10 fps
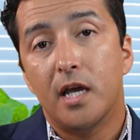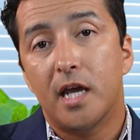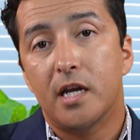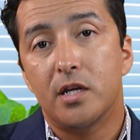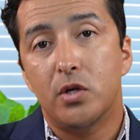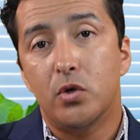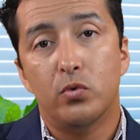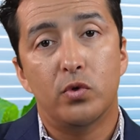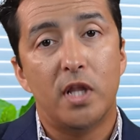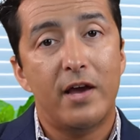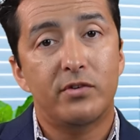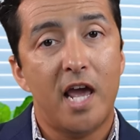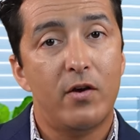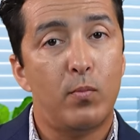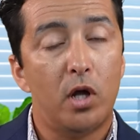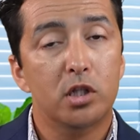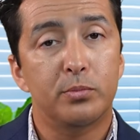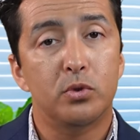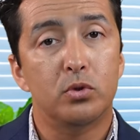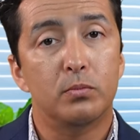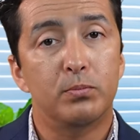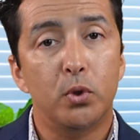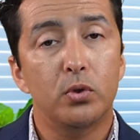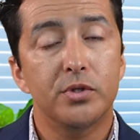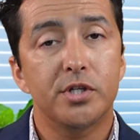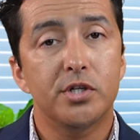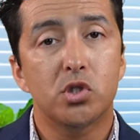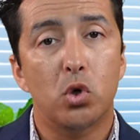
and you will have to have multiple boluses